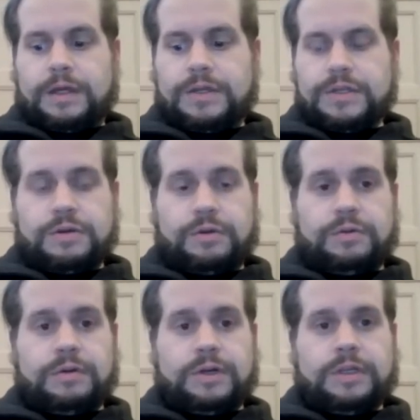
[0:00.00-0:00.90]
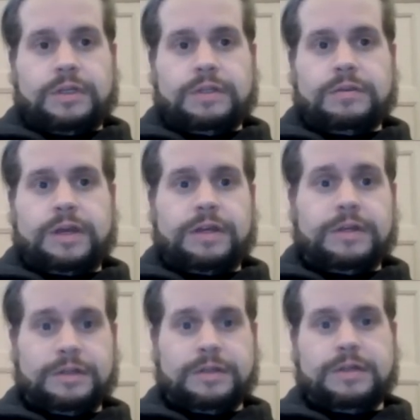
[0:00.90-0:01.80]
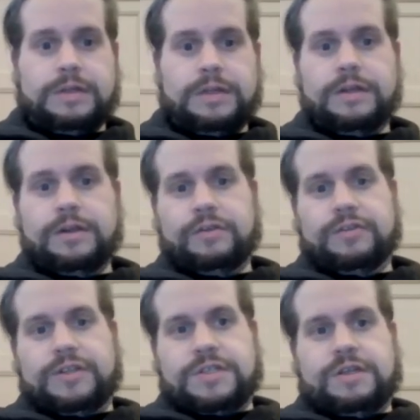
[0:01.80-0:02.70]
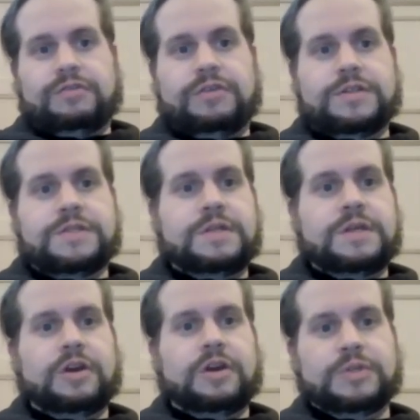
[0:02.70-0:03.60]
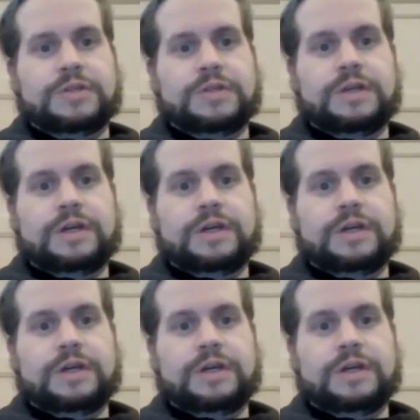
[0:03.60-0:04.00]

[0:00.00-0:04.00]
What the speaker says: So that in and of itself has helped